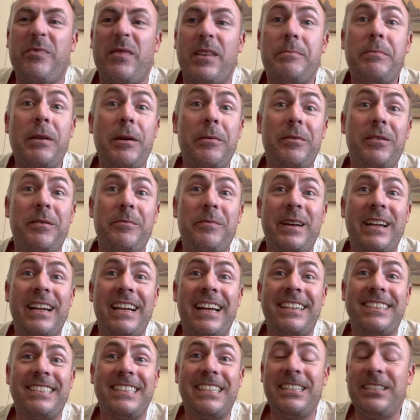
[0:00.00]
People have been
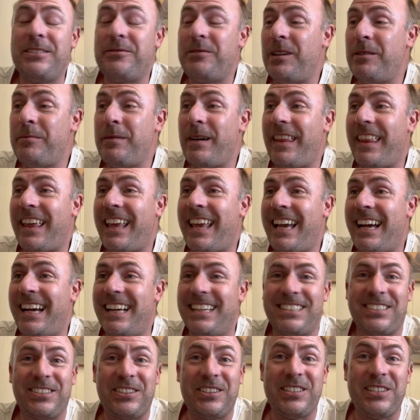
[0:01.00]
asking as well about the
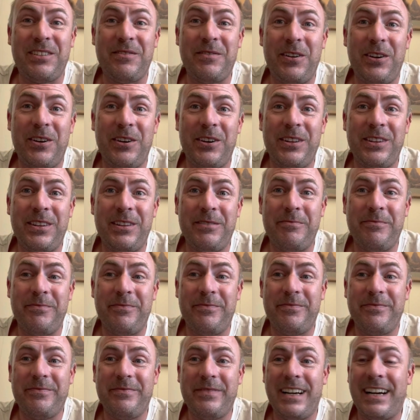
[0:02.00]
cats because they've not heard them
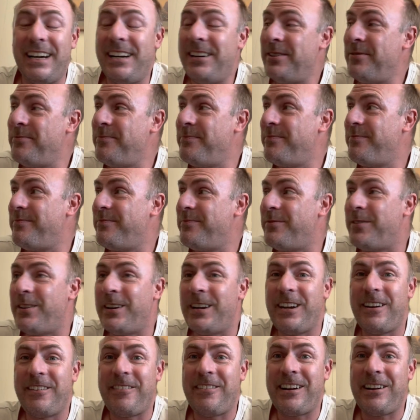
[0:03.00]
um,
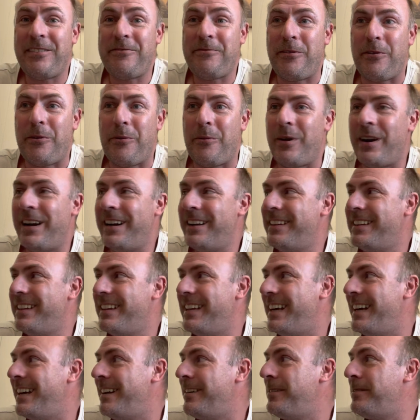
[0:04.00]
running around for a while.
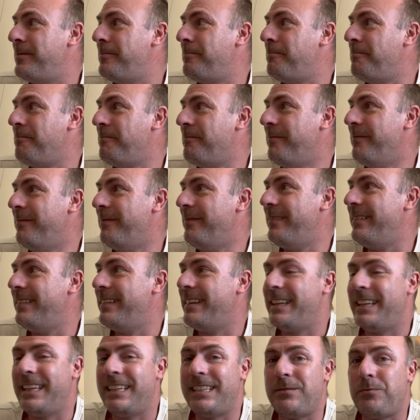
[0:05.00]
Um,
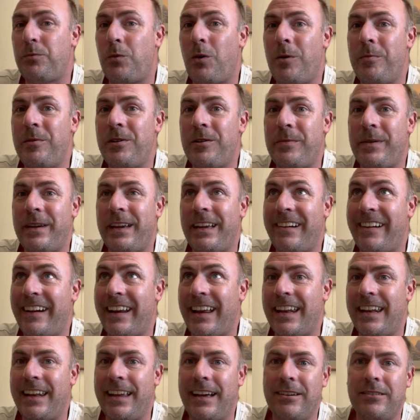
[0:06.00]
it's warming up here
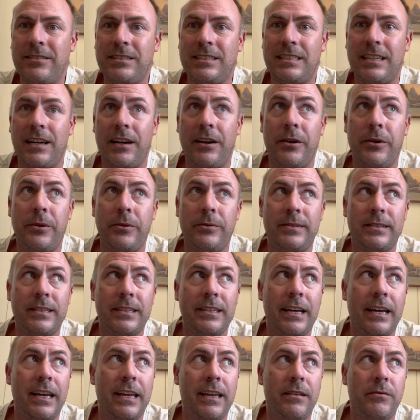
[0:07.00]
again now, so
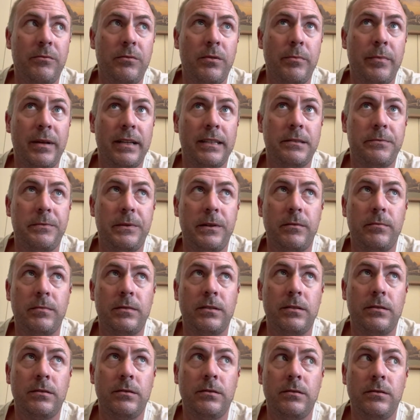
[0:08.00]
today we're meant to be up
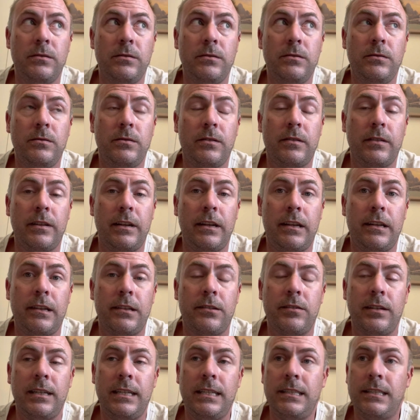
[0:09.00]
to 30
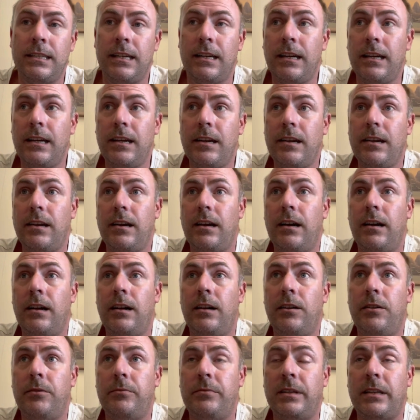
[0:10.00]
degrees.
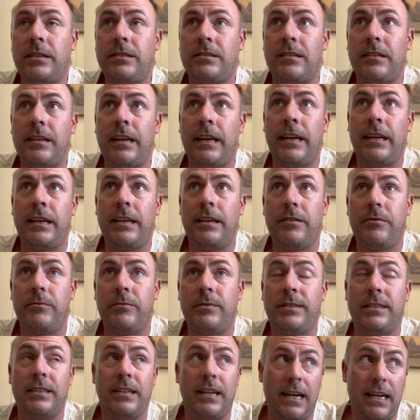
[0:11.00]
Um, yesterday
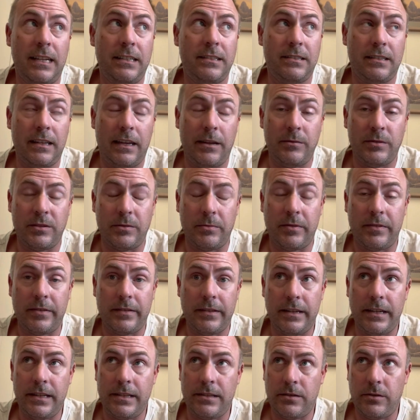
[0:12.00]
was a nice day, it was up to
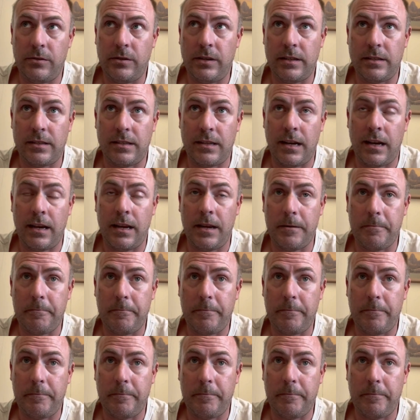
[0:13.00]
32 yesterday.